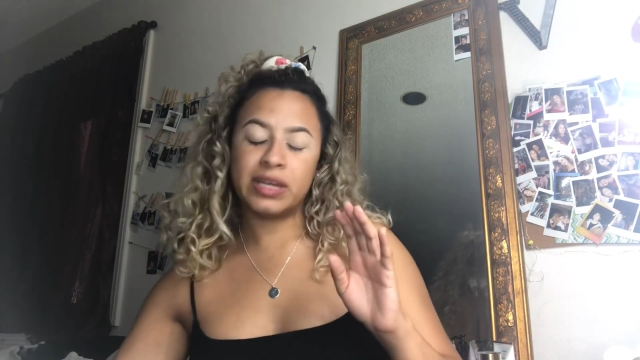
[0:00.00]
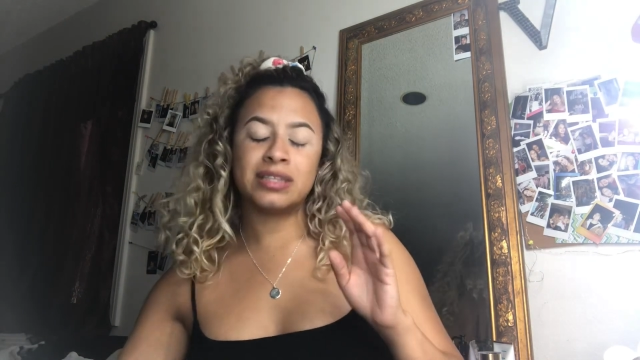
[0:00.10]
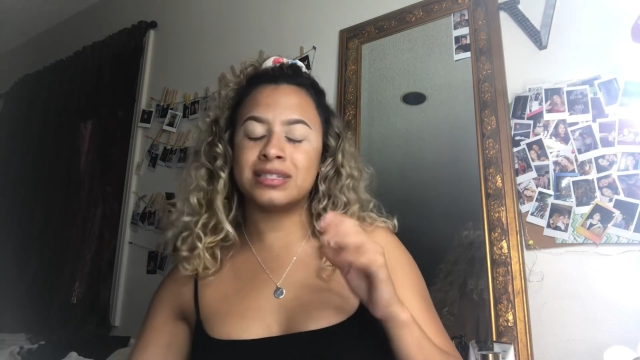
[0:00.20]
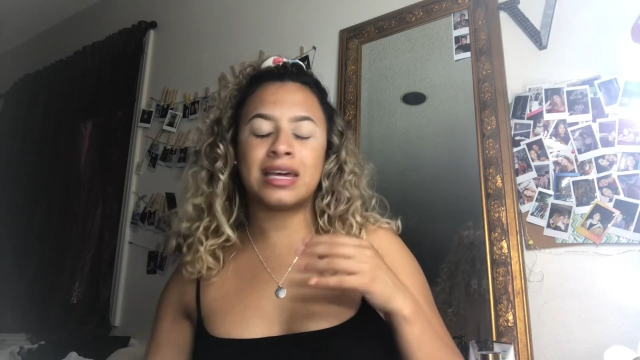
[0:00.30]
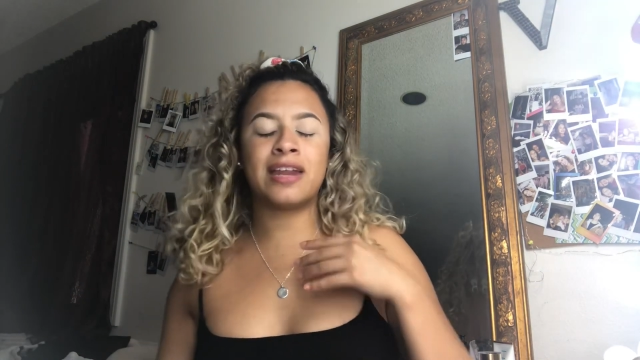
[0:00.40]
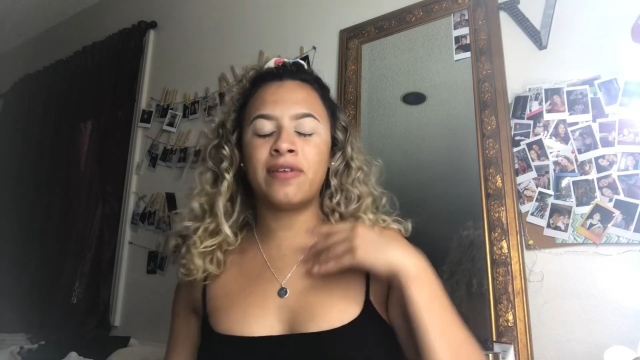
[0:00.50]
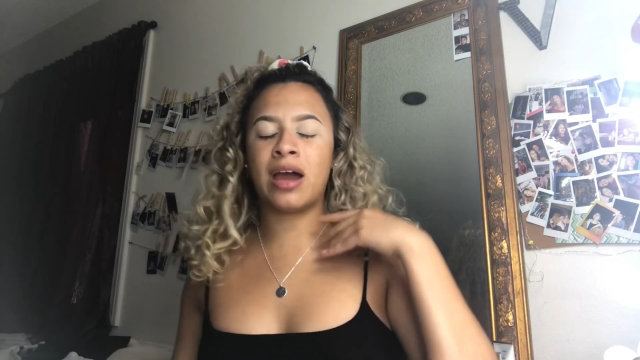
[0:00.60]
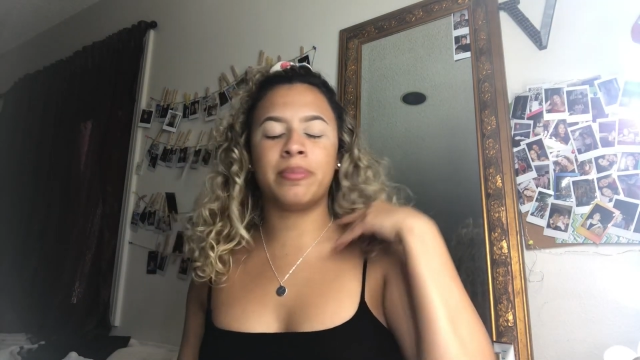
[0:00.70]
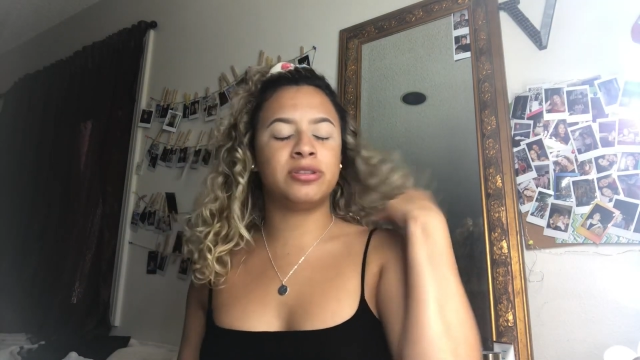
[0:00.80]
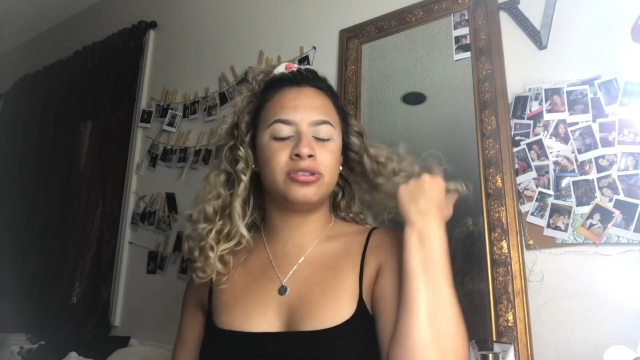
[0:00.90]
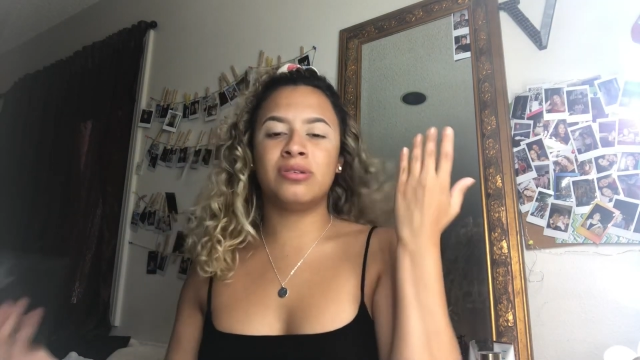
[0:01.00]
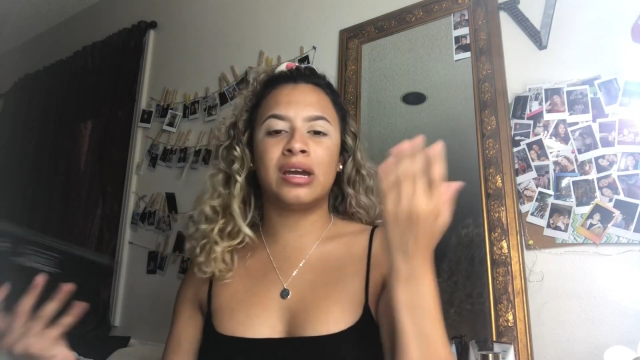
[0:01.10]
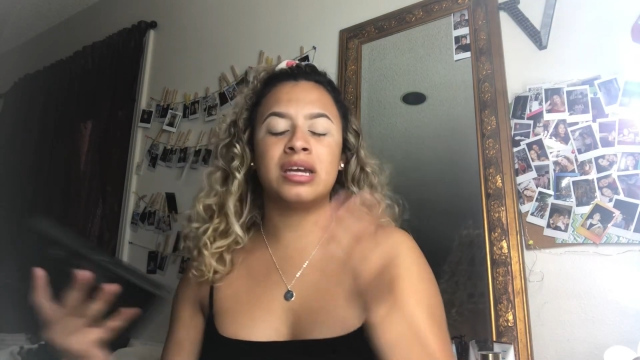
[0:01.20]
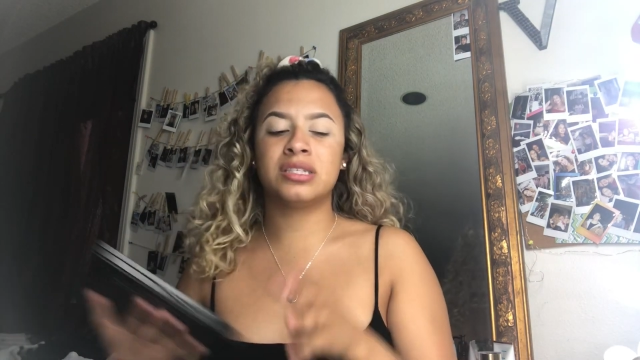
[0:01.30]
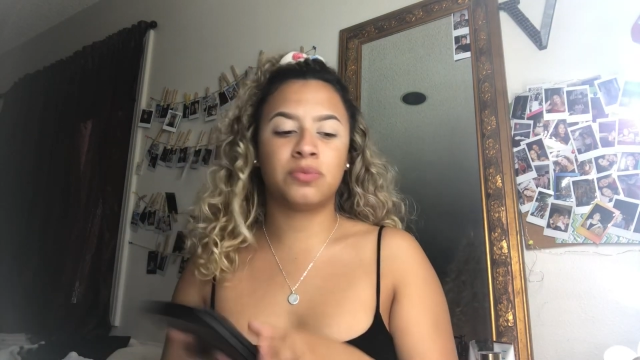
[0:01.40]
Does that ever happen to you
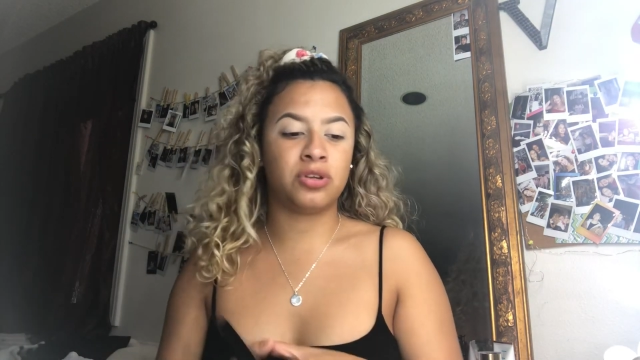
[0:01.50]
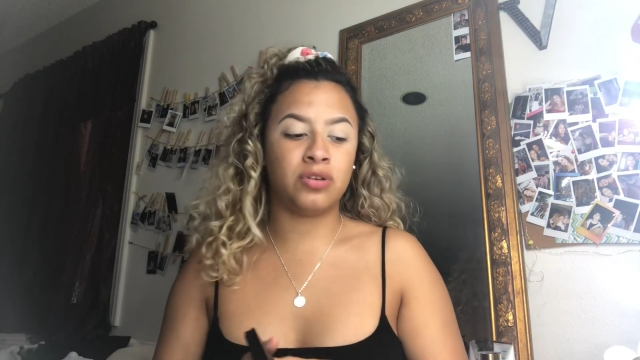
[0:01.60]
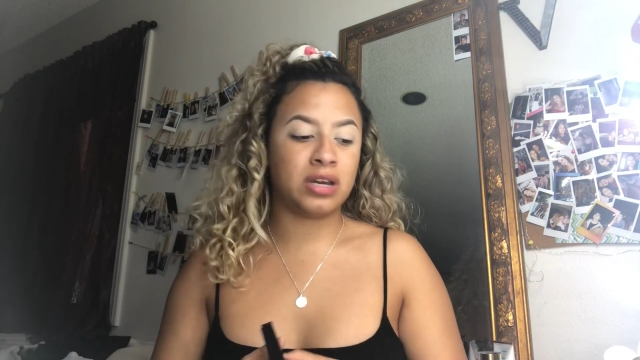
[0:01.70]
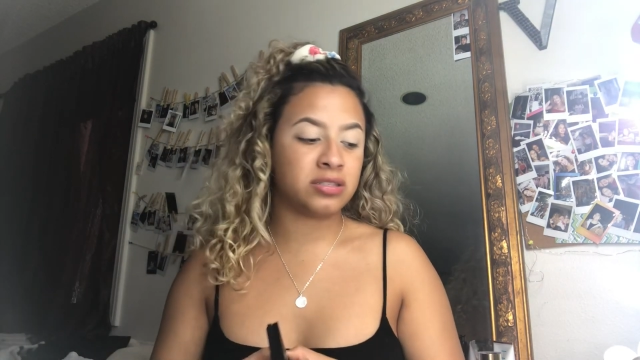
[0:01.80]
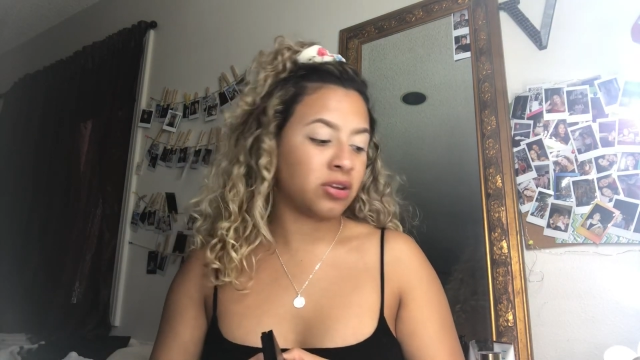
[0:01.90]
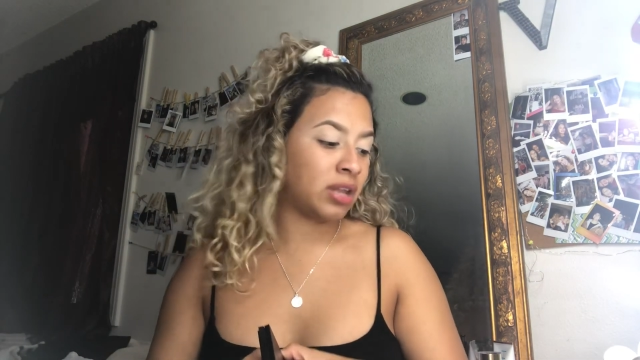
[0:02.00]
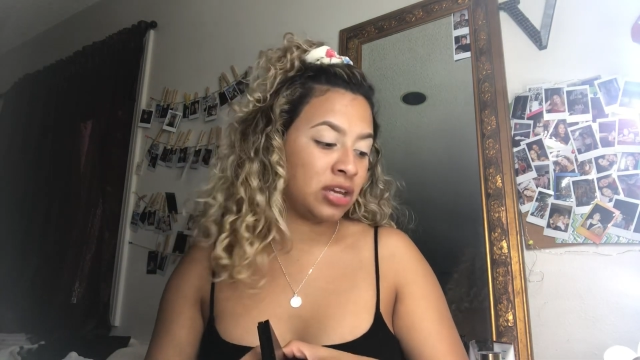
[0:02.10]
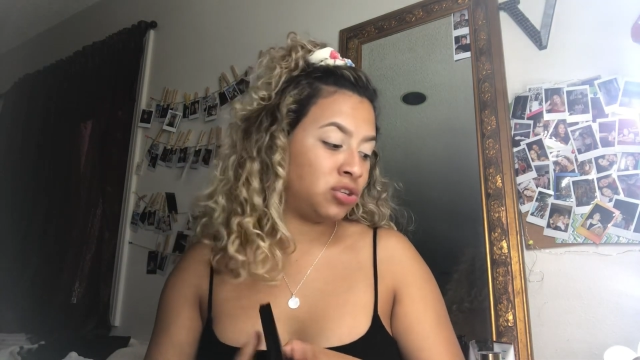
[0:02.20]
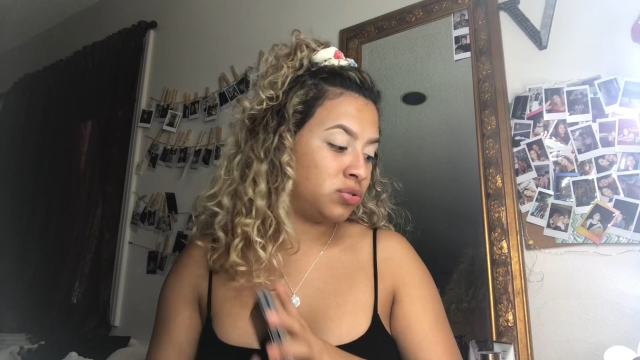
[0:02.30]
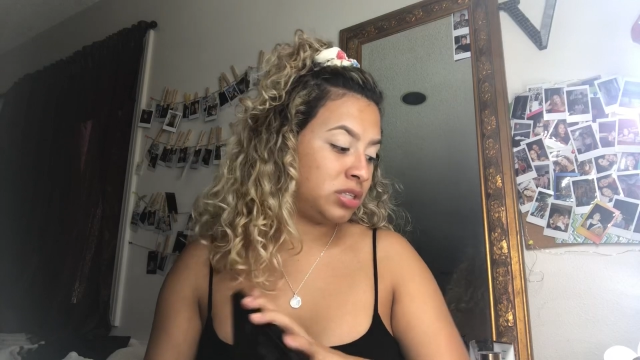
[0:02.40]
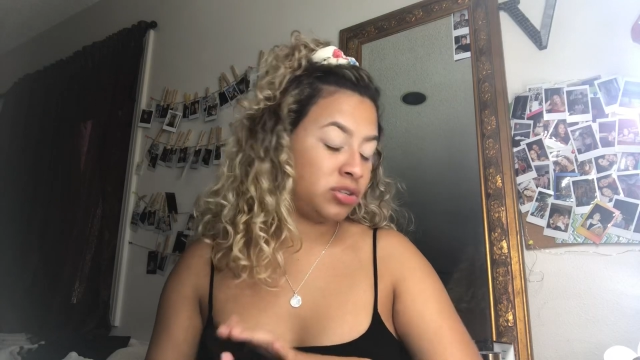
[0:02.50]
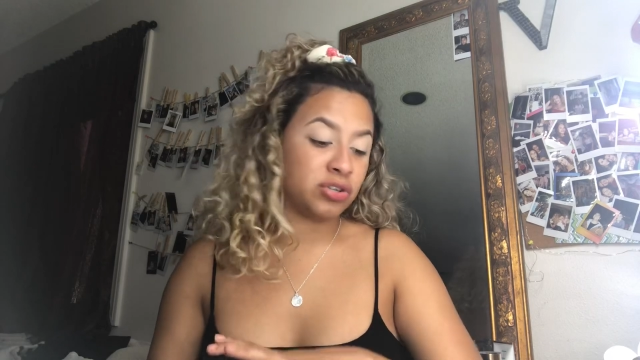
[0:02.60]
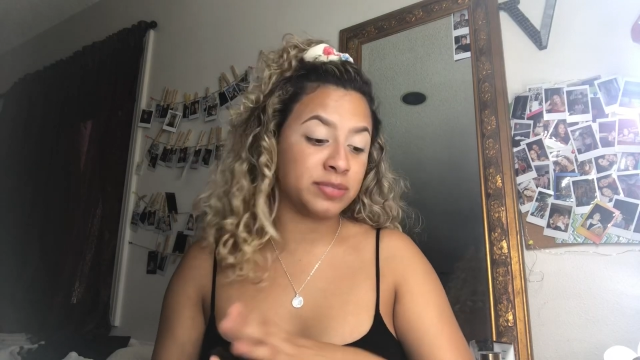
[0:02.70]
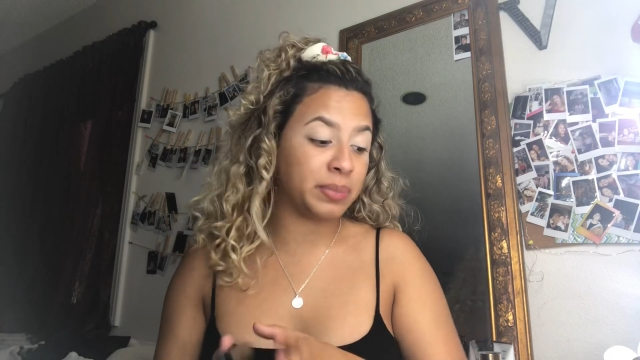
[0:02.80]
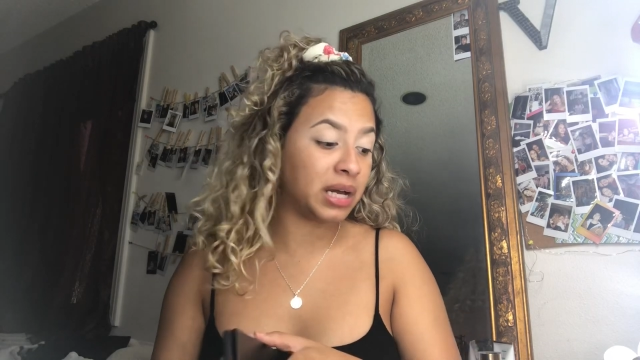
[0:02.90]
guys, where you guys are like using
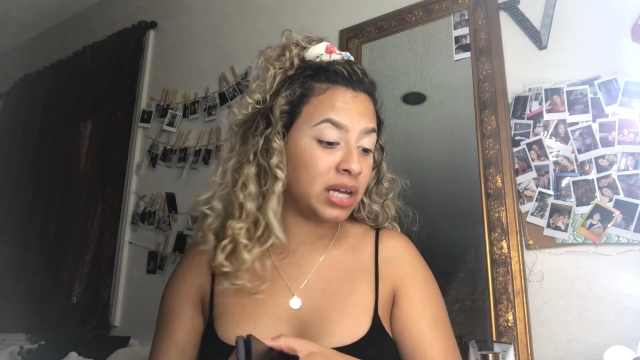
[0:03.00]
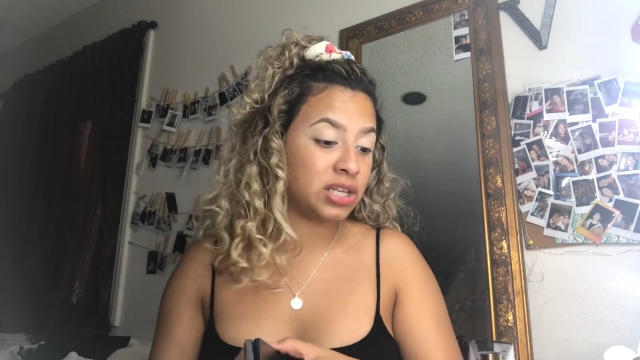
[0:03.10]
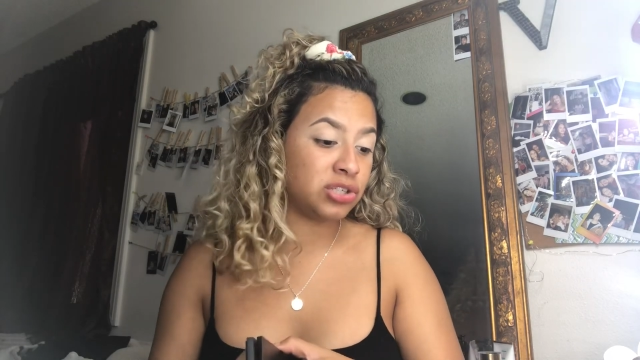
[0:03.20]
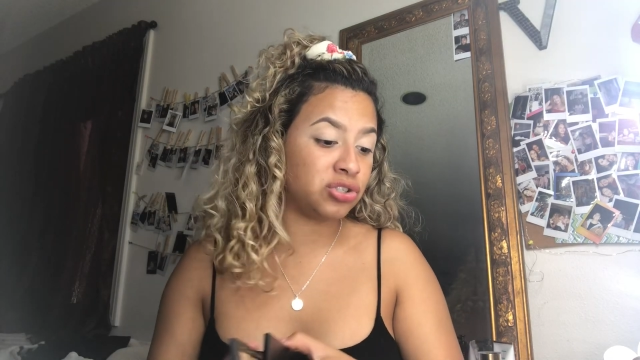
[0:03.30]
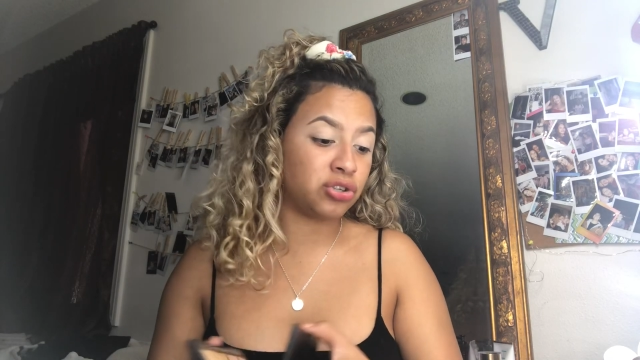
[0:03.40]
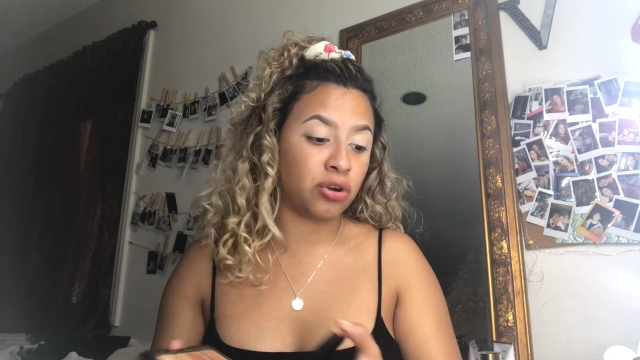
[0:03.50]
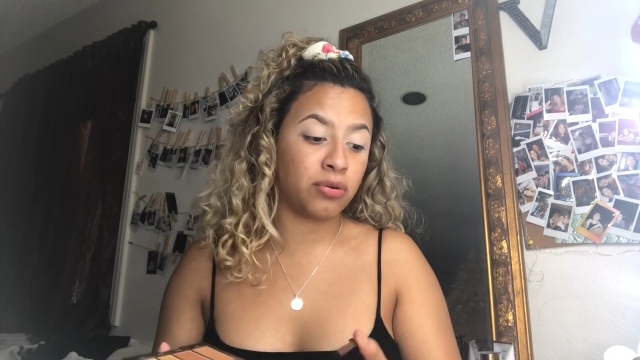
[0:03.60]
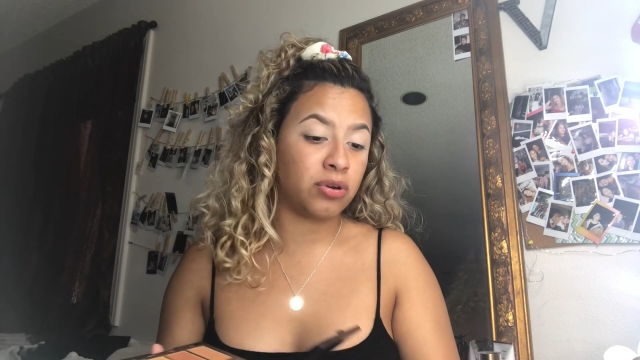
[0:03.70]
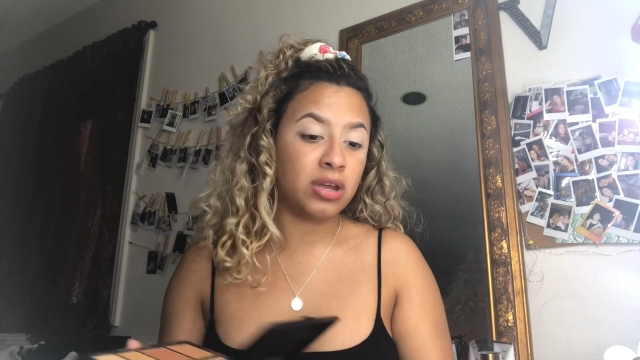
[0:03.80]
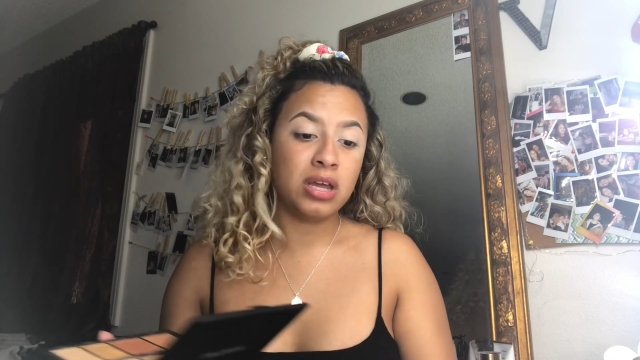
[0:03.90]
your sponge, your